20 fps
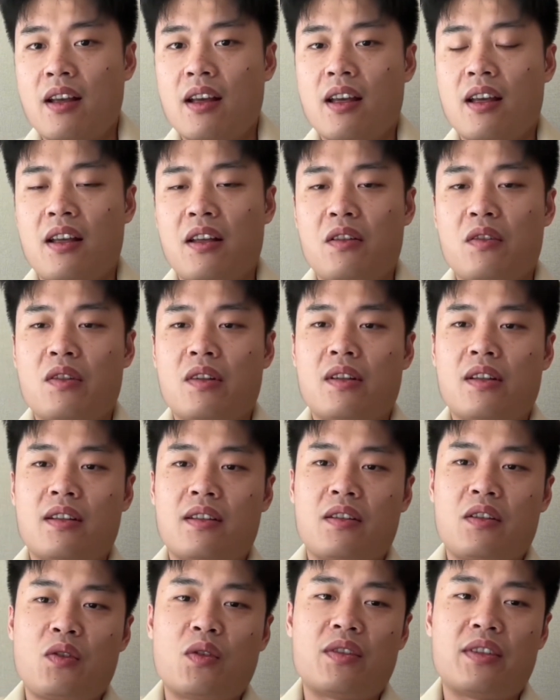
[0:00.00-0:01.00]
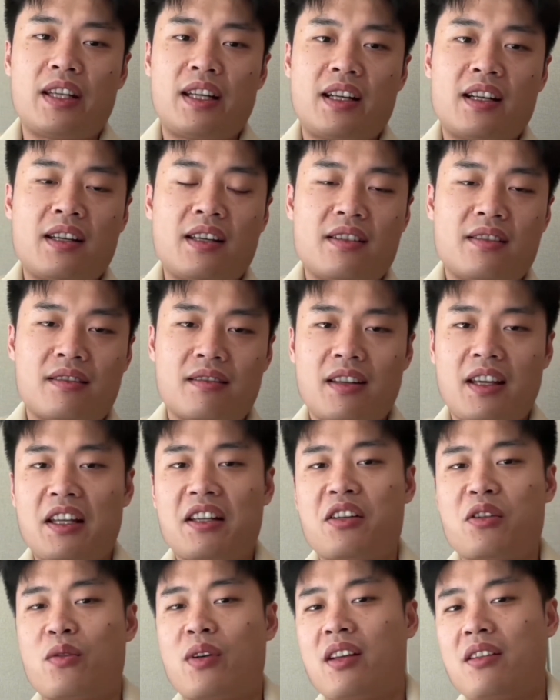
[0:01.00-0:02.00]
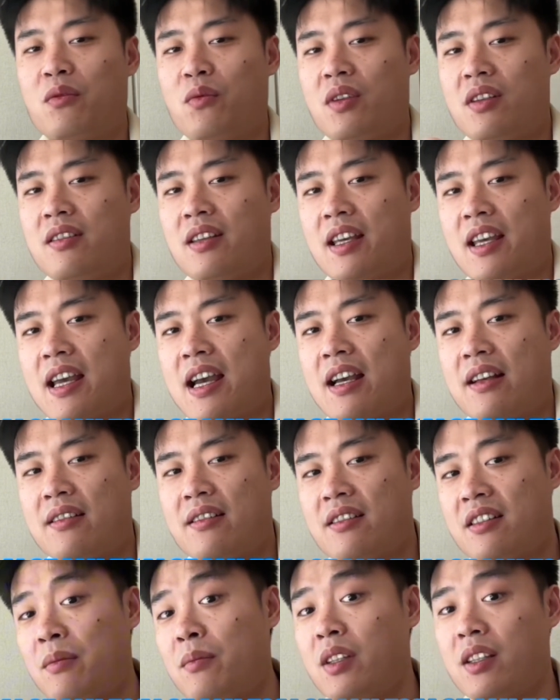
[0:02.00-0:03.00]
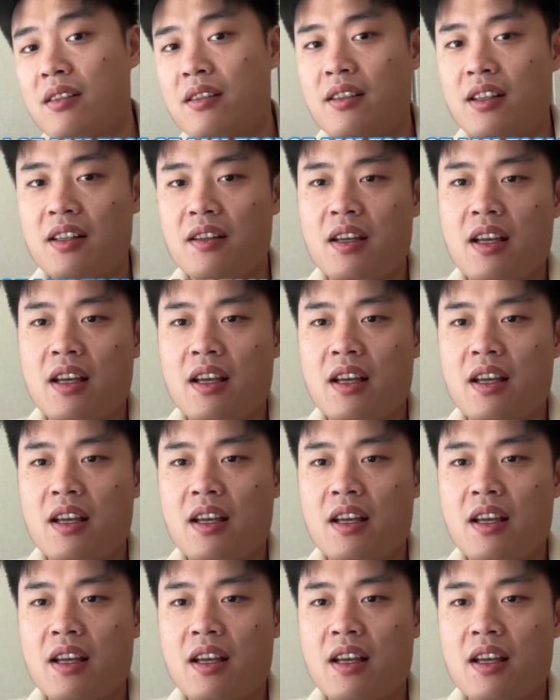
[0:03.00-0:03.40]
and your data is integrated with AI seamless.